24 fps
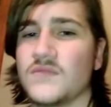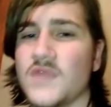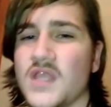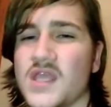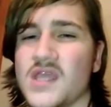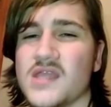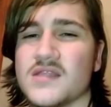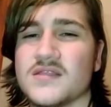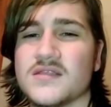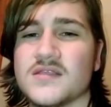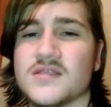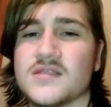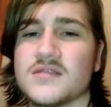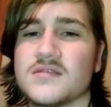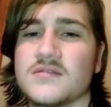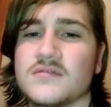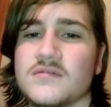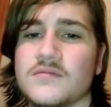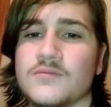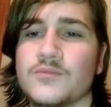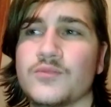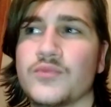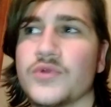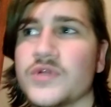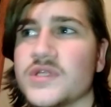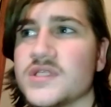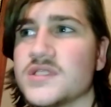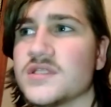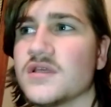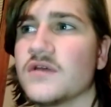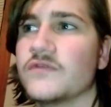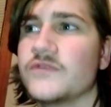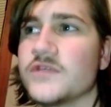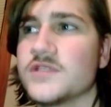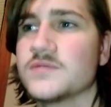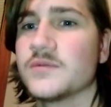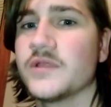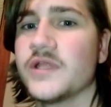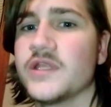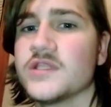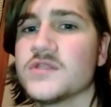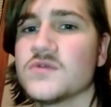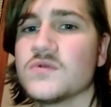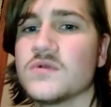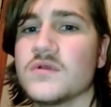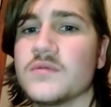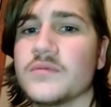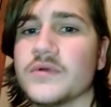It's pretty self-explanatory,